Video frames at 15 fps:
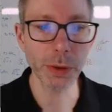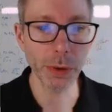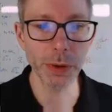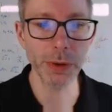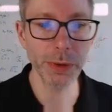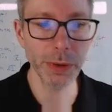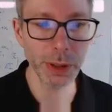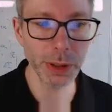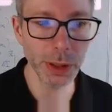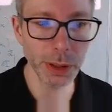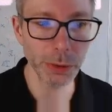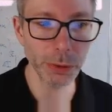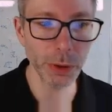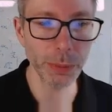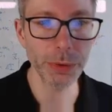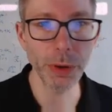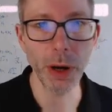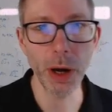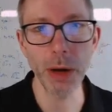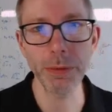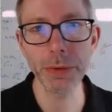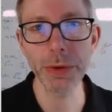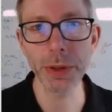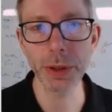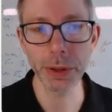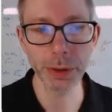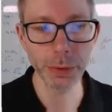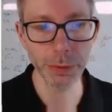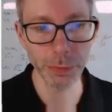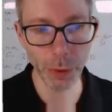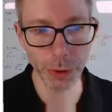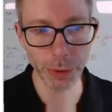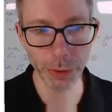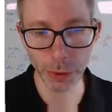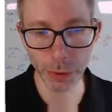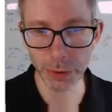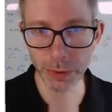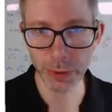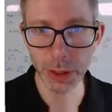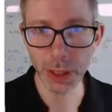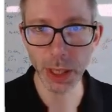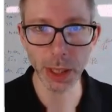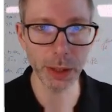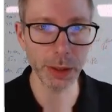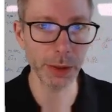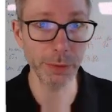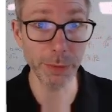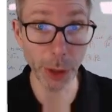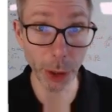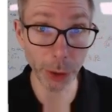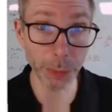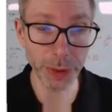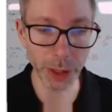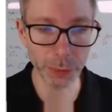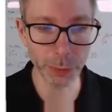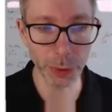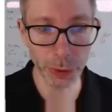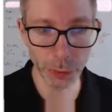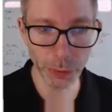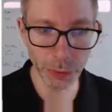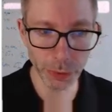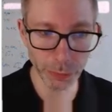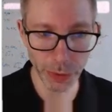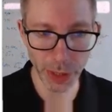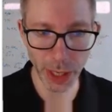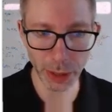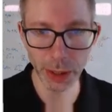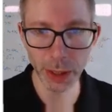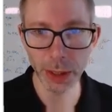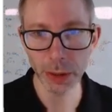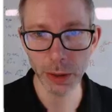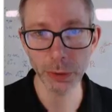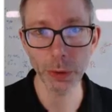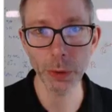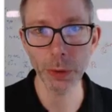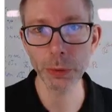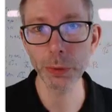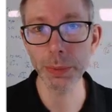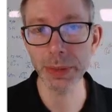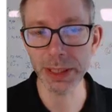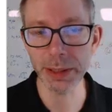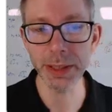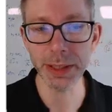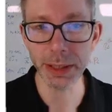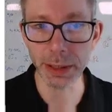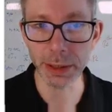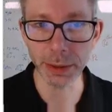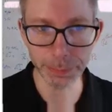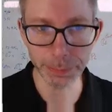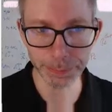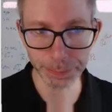currency in terms of the foreign currency. And the variable that we use for that is going to be E.